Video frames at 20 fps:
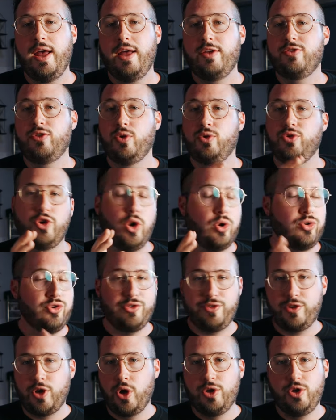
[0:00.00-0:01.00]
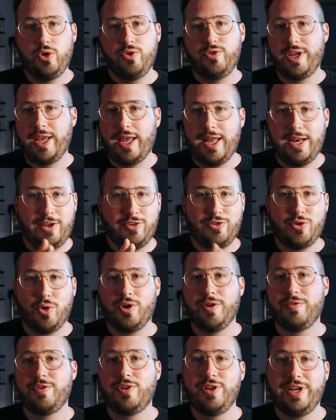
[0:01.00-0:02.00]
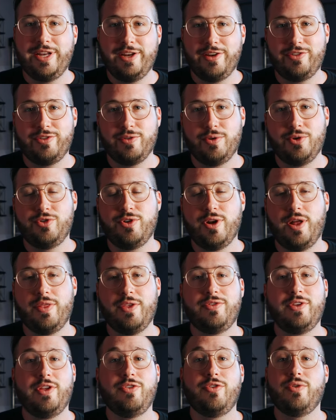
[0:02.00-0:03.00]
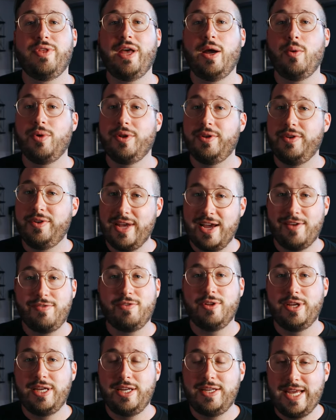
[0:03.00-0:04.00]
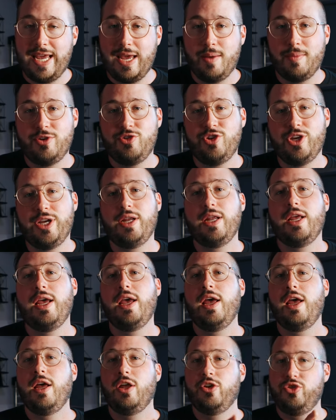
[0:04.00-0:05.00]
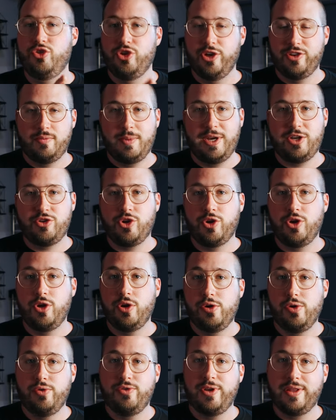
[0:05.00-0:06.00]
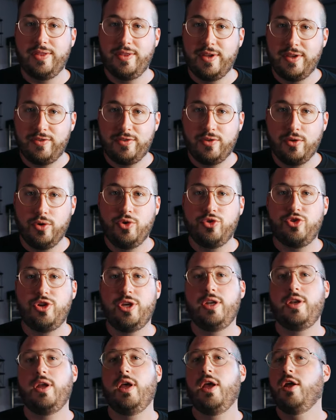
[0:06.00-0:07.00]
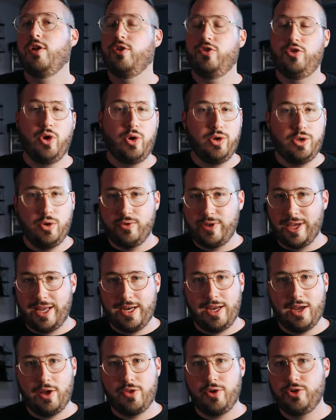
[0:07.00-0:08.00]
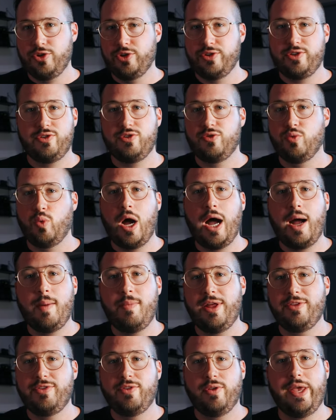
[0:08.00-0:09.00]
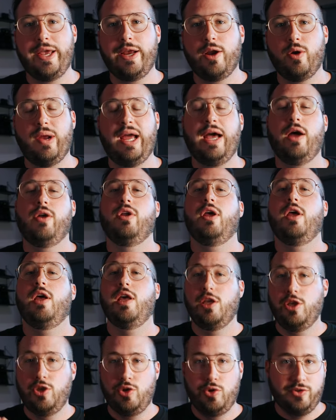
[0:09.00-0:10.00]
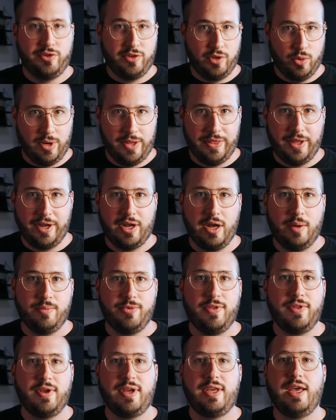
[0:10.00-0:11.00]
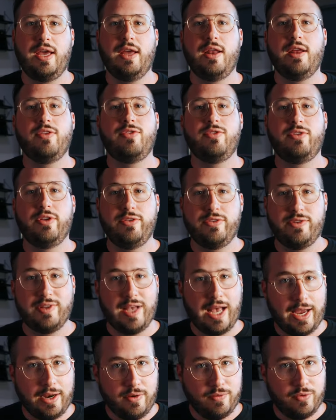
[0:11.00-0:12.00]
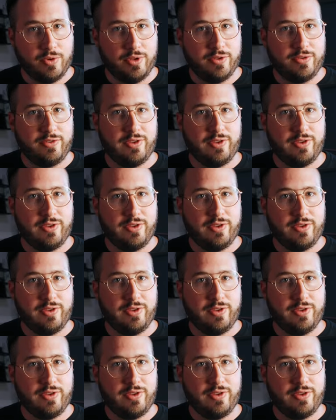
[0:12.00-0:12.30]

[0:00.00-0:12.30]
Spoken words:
So don't just go using any sort of cleaning solution on the sensor. That would definitely damage it. Just make sure you're using this solution. Don't use any other just swab that's laying around. Use the one that comes in the kit. It's designed for the